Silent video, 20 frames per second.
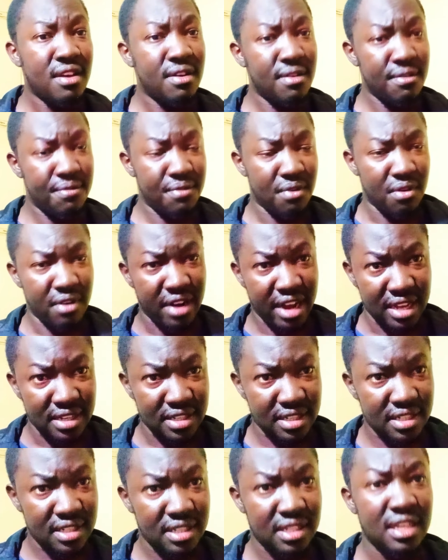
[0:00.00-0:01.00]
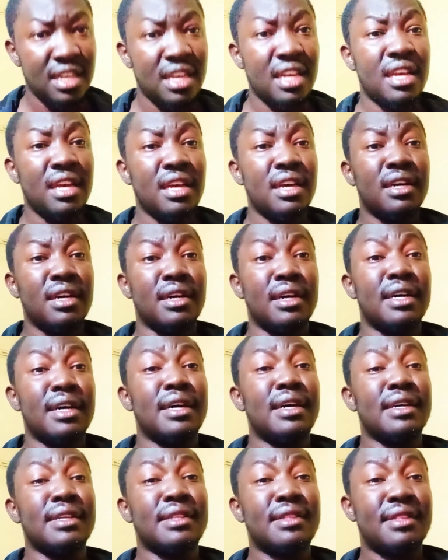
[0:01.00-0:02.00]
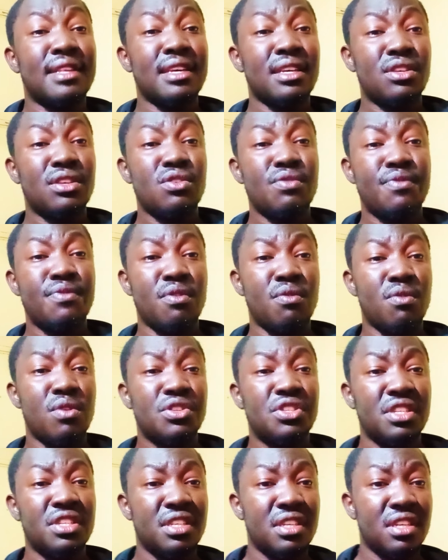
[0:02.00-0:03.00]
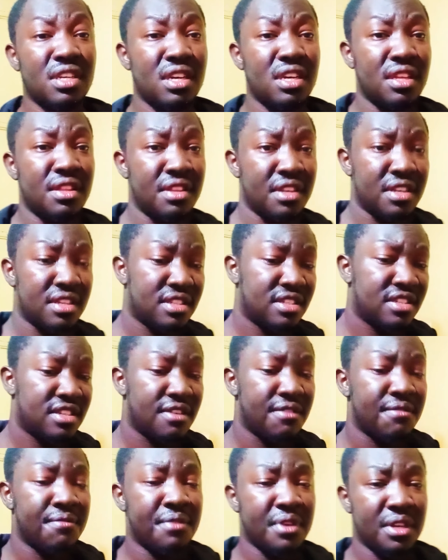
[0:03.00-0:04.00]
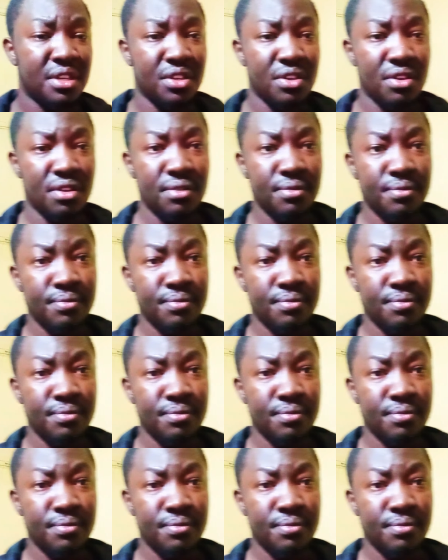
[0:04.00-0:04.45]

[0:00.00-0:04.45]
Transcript: for us. Uh, thank you for watching this video.